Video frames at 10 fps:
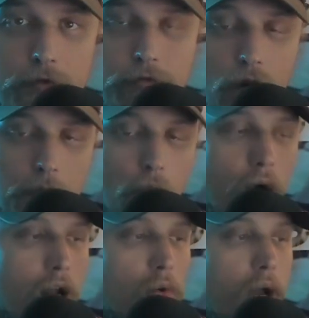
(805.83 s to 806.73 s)
from the
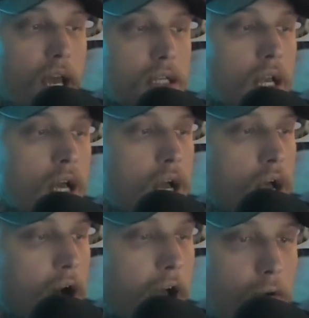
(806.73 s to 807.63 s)
waterways,
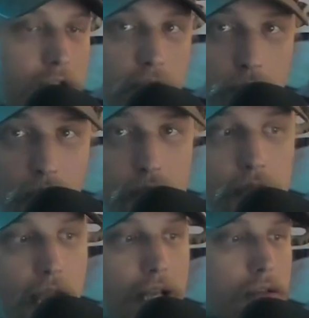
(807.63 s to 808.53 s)
high rates of breast
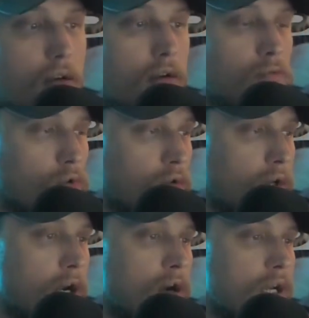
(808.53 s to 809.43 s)
cancer in rural
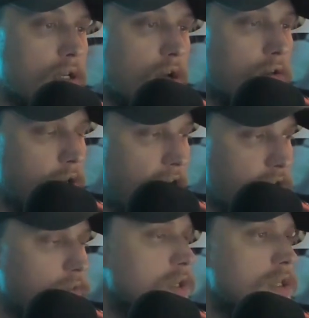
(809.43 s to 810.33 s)
areas, all
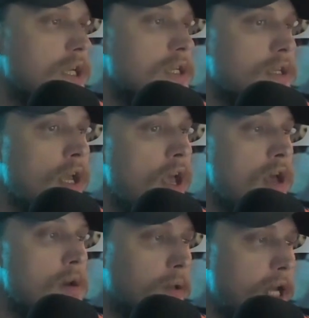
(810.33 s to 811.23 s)
kinds of diseases.
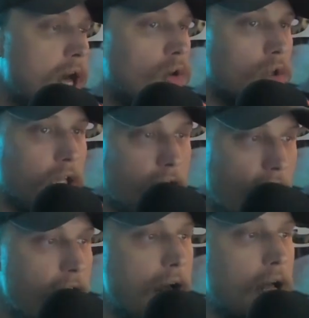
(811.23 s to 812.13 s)
But not only
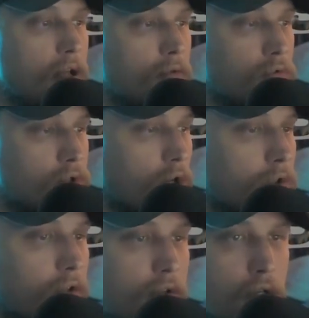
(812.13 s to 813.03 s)
that, a result of this